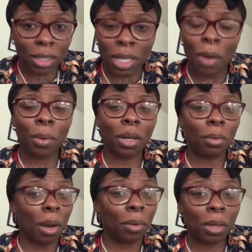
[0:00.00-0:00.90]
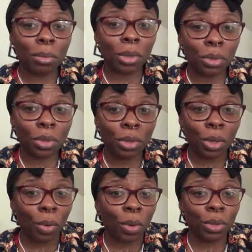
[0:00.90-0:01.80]
Stop worrying about what I'm
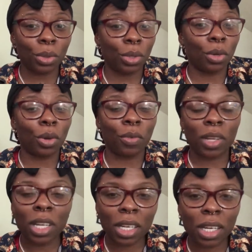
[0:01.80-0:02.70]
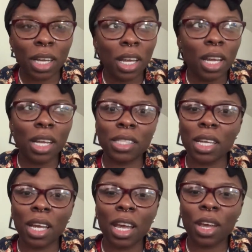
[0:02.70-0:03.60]
doing or what's going on over here and
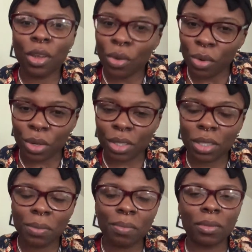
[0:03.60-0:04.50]
take care of yours.